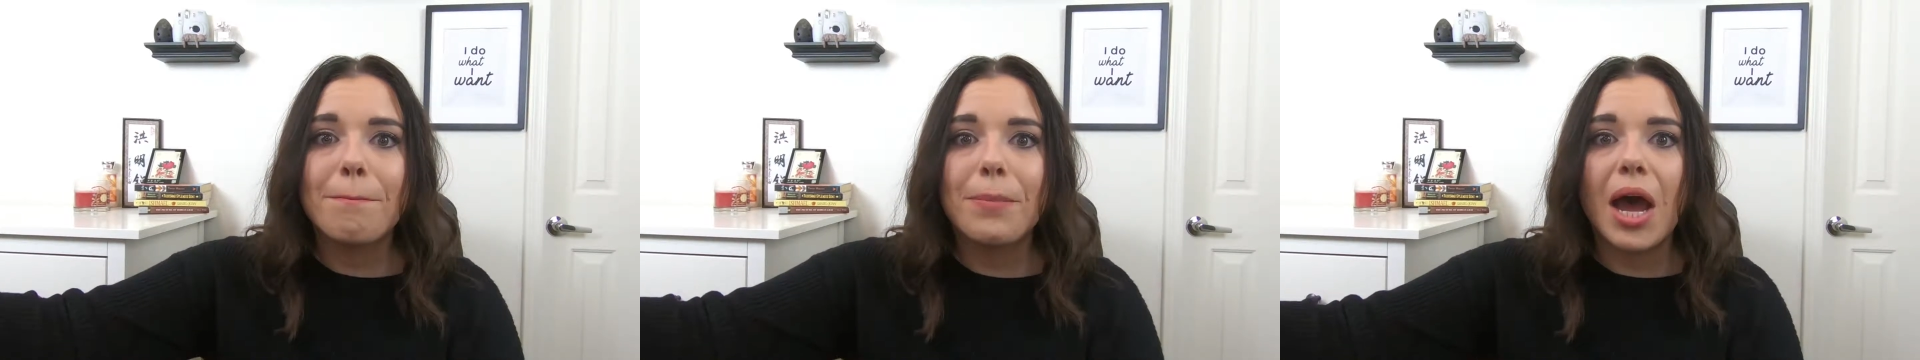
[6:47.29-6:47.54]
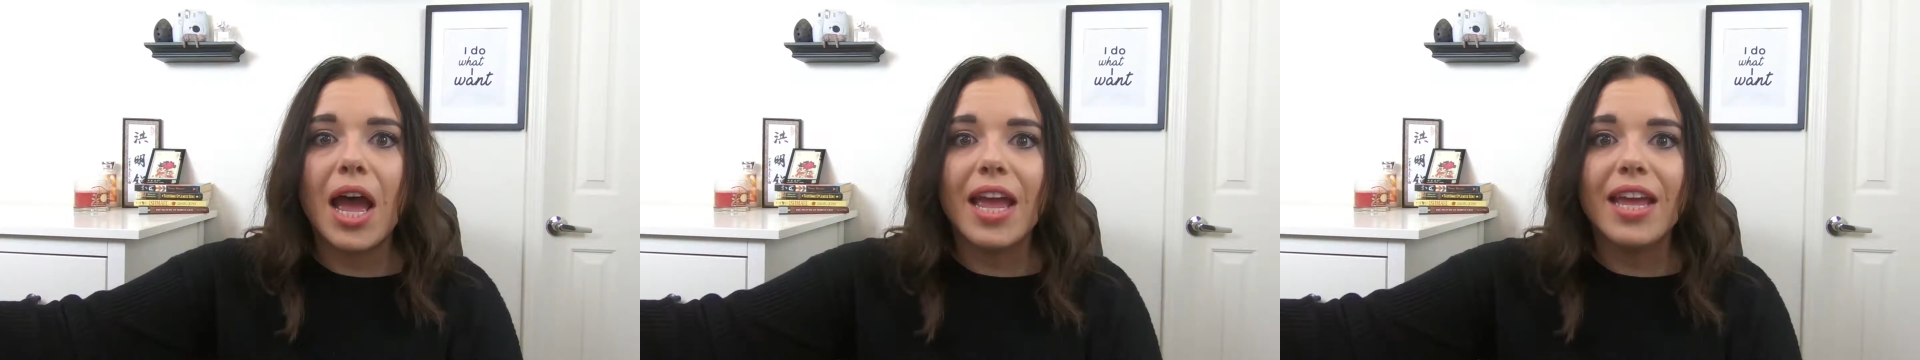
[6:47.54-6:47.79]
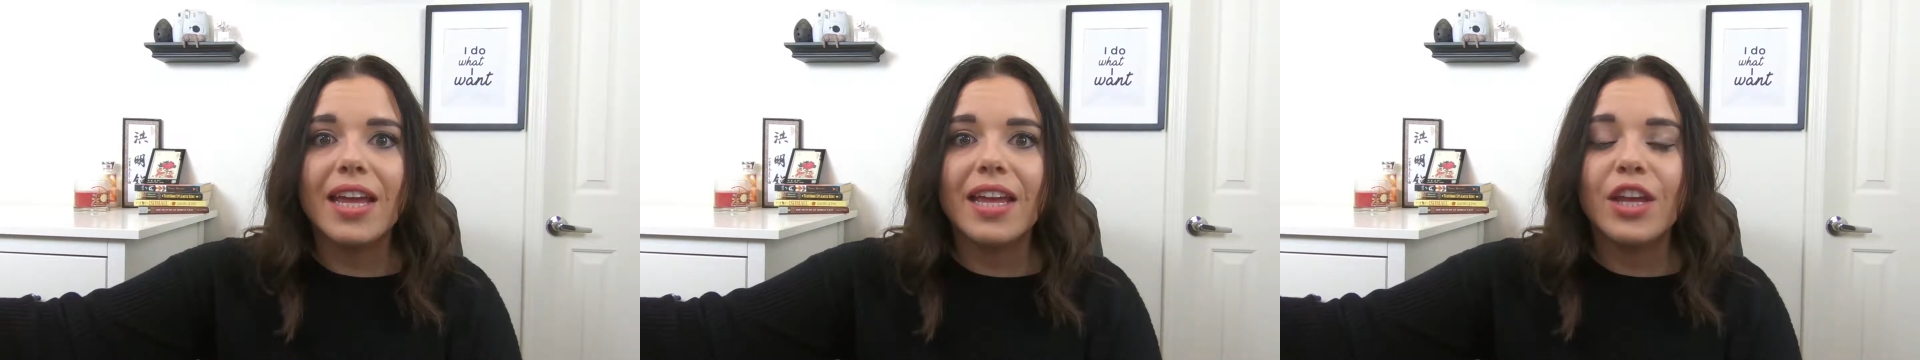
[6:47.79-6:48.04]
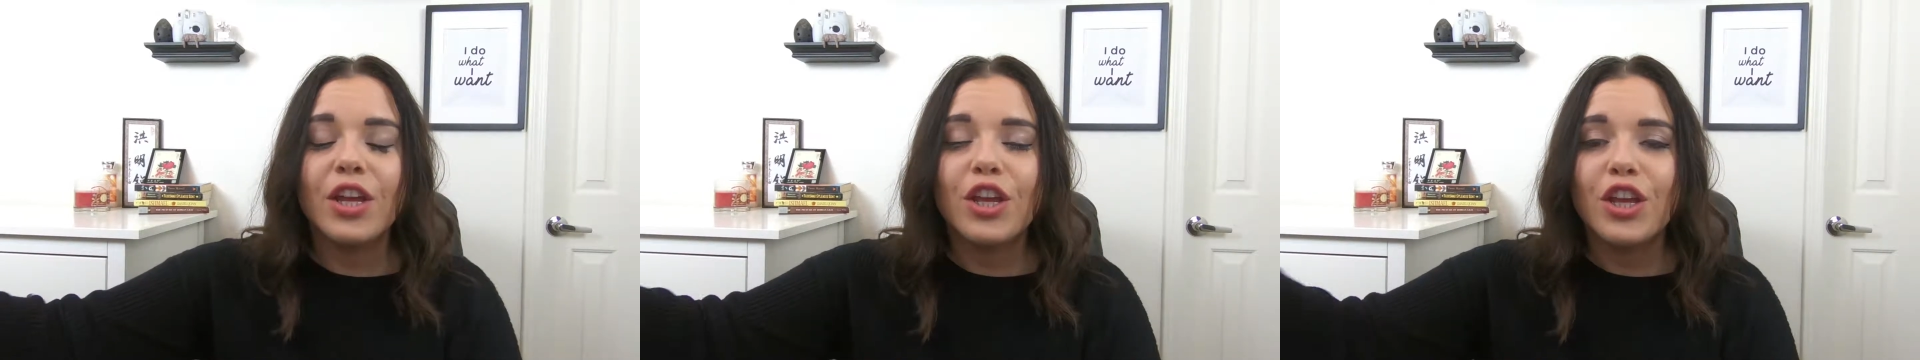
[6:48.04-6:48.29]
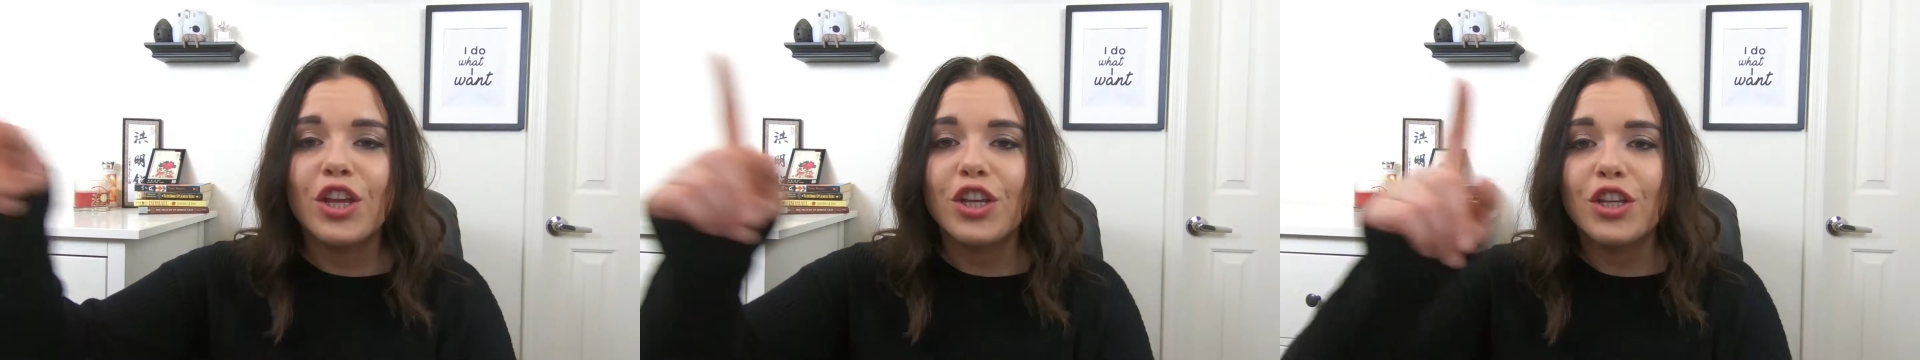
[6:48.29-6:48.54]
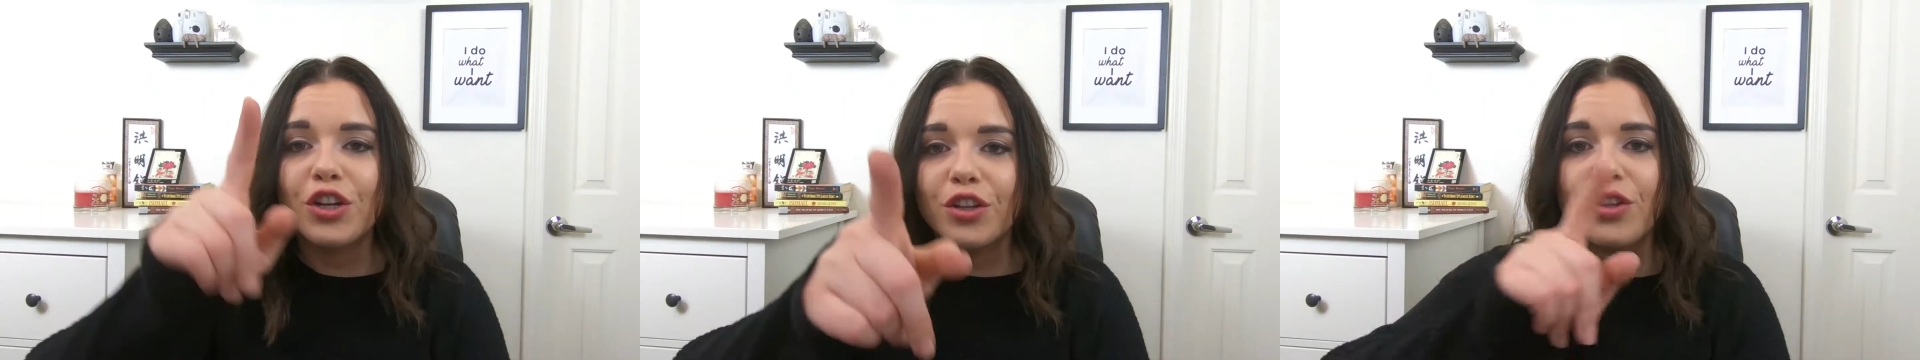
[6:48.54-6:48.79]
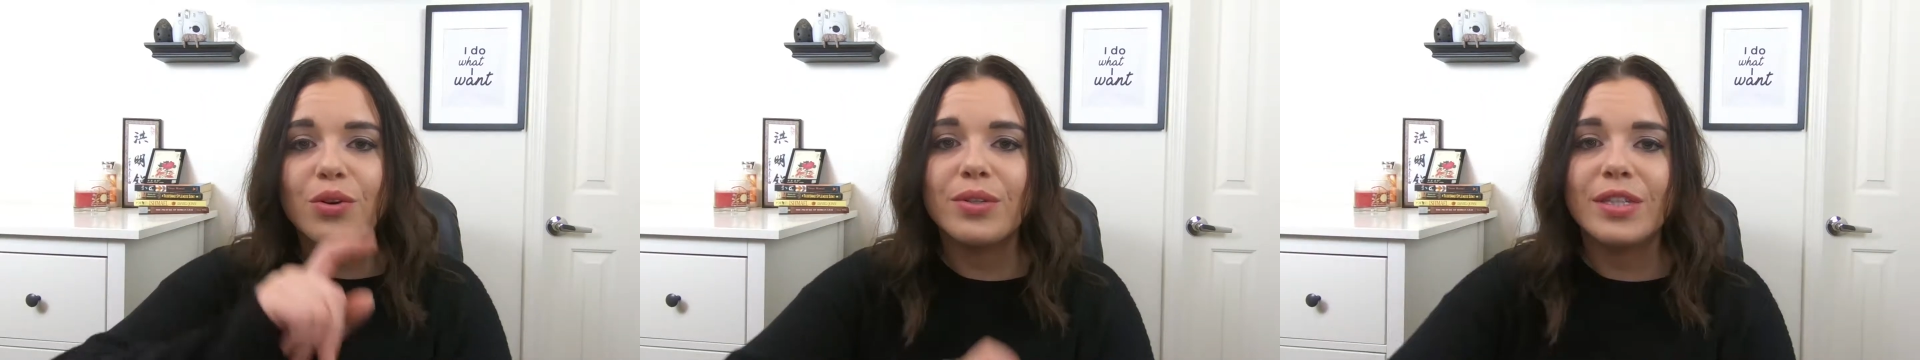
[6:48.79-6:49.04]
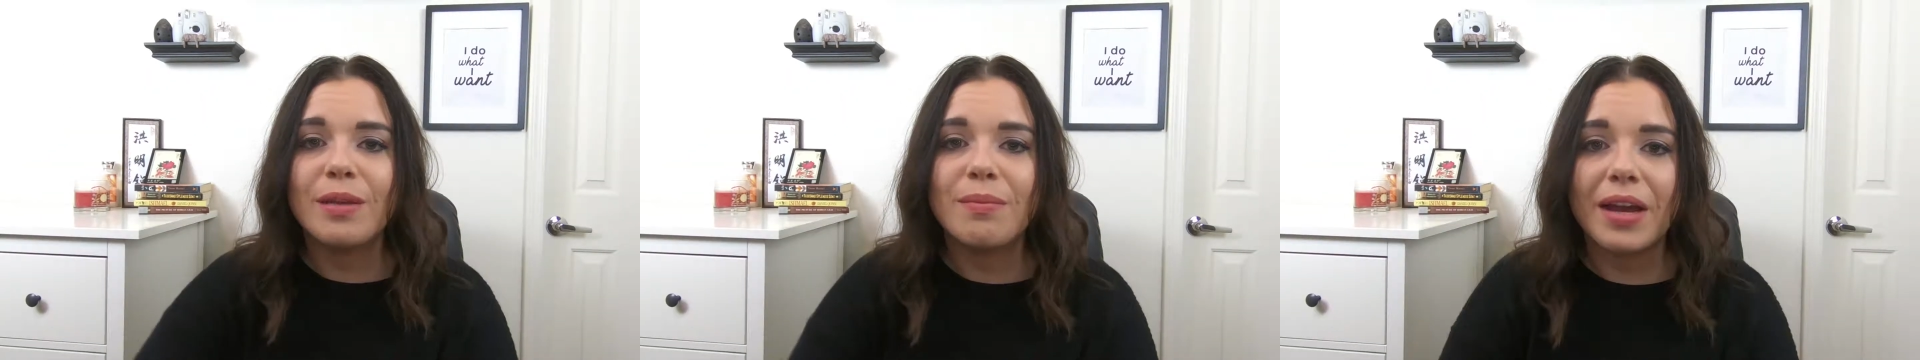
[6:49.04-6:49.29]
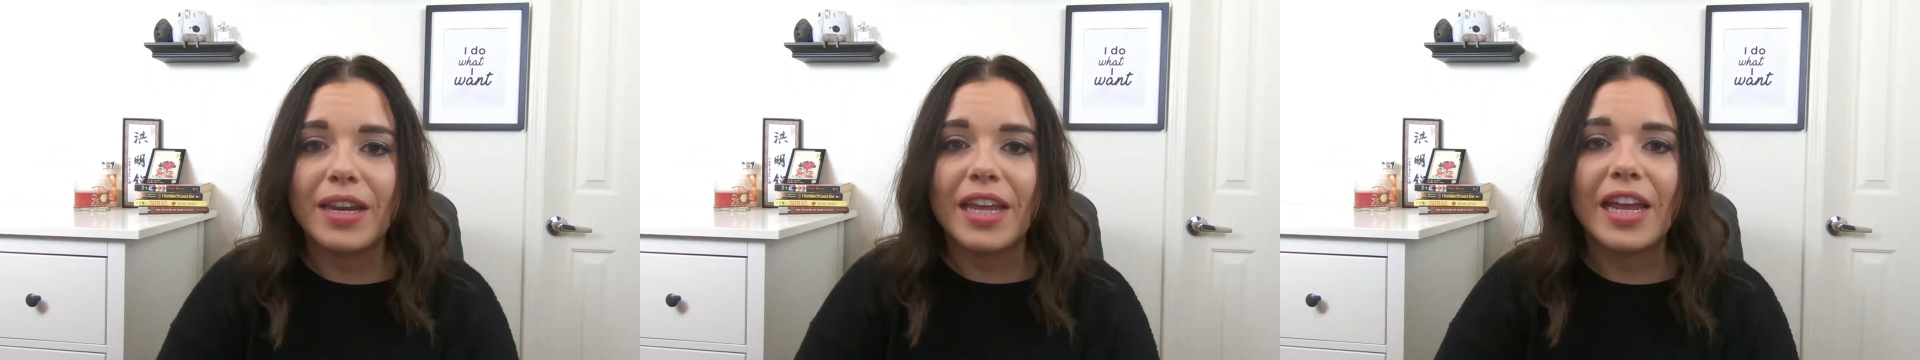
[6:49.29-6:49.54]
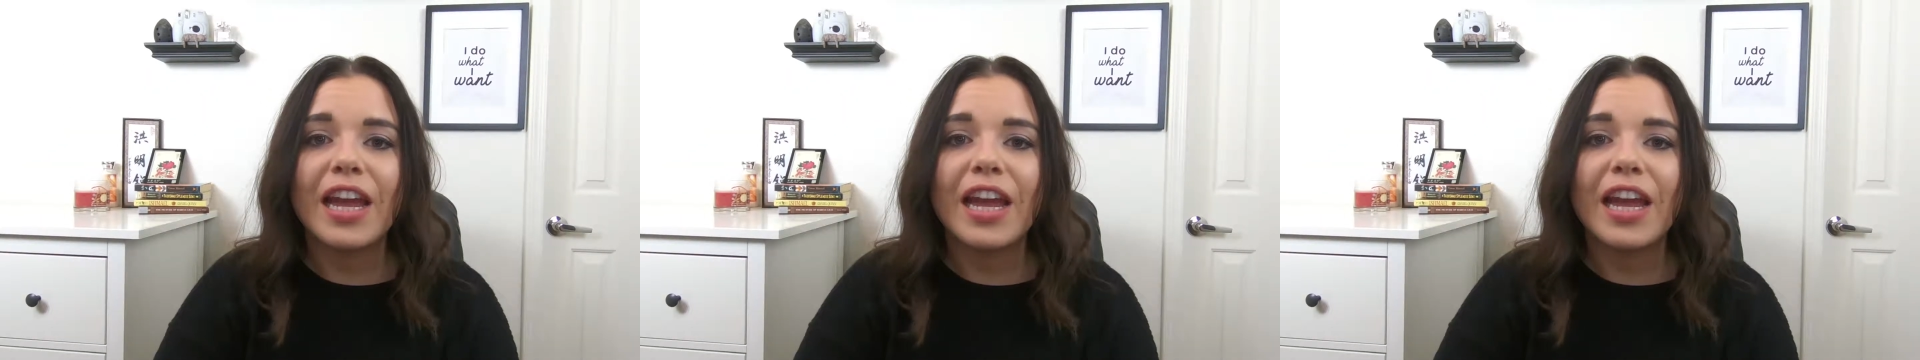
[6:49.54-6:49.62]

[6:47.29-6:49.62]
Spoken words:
but you're losing money